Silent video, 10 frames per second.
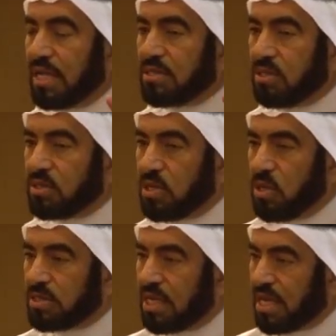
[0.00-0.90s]
that you
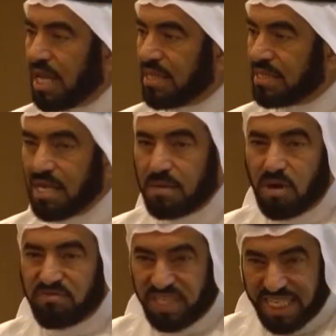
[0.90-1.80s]
slaughter at the
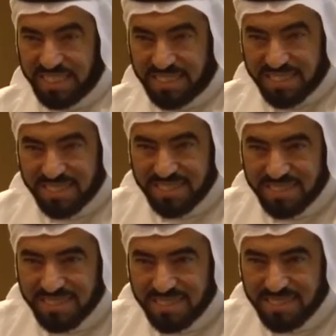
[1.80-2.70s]
time of Eid
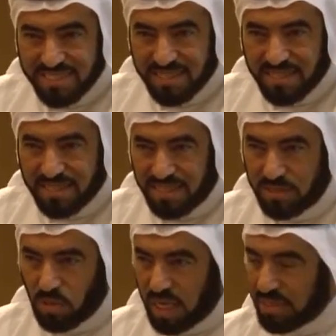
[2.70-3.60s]

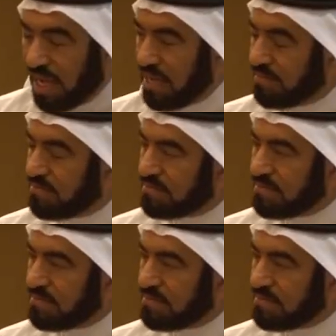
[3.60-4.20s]
Eid adha